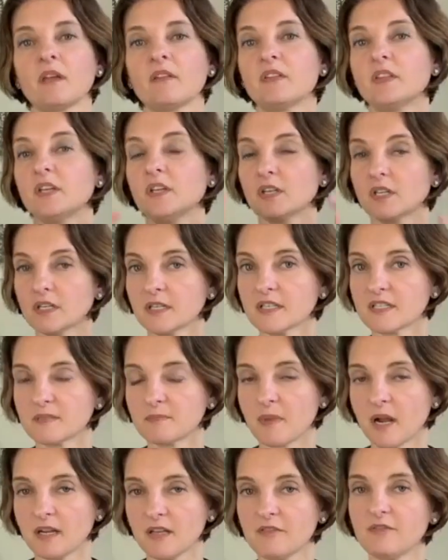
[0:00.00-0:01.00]
the earnest
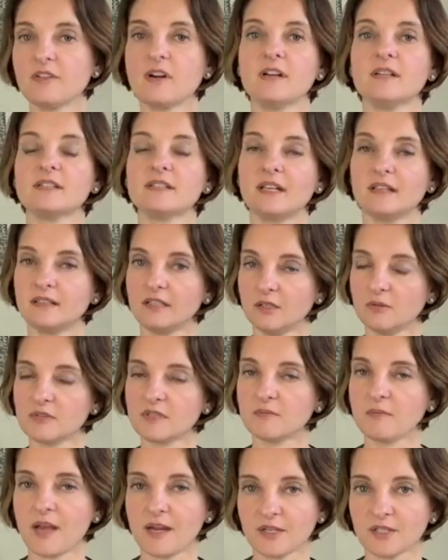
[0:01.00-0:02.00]
money funds that he
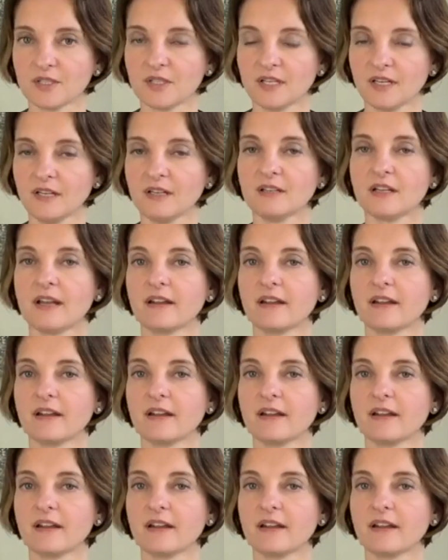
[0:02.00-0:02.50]
was mentioning,